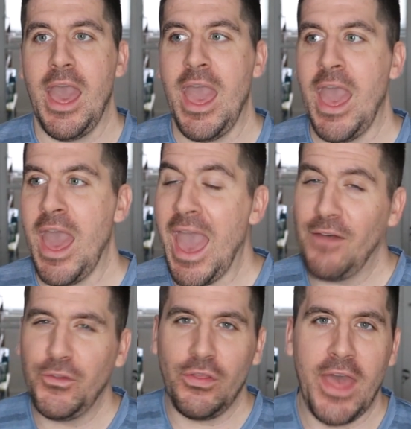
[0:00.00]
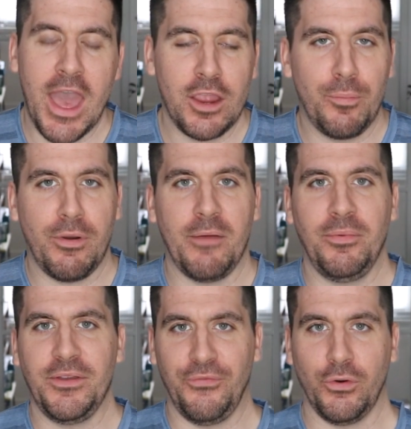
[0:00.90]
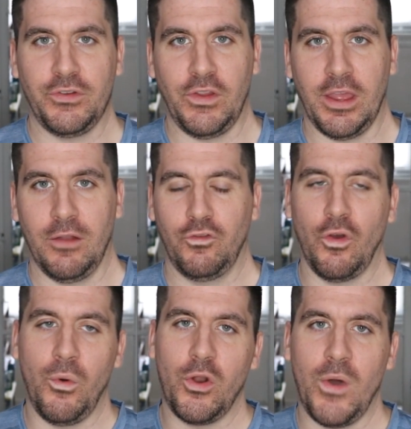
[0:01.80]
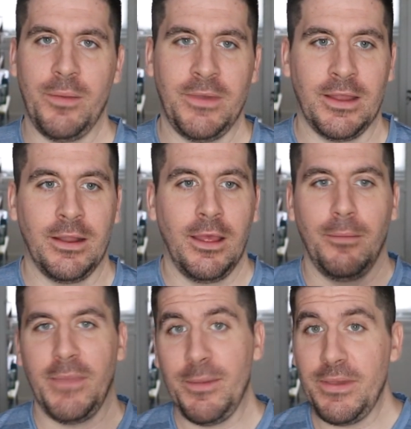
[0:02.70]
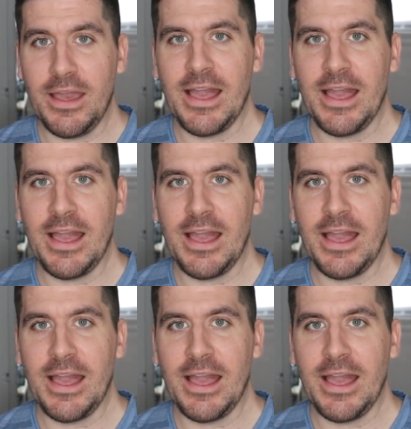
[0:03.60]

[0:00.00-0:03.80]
After that, you're probably forcing it. So what do I mean? Maybe a